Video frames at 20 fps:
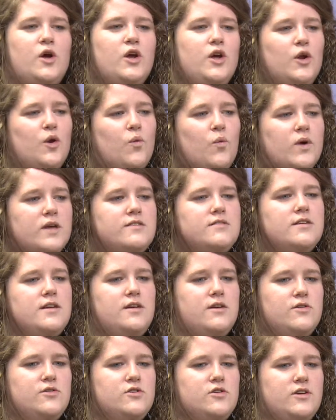once a
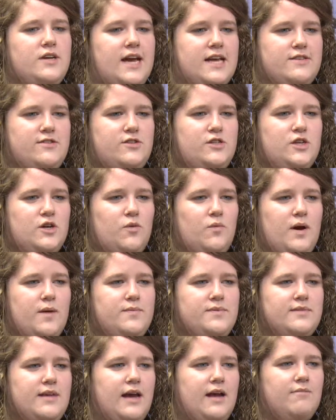user gets to your
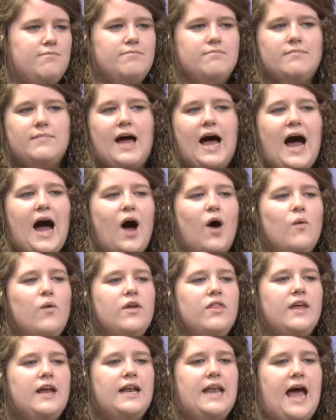website, how are
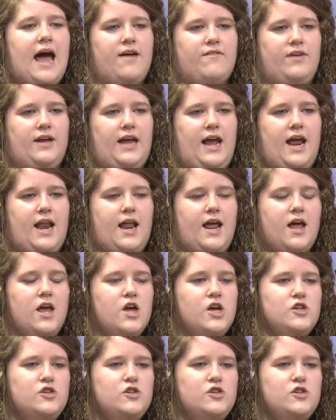they navigating?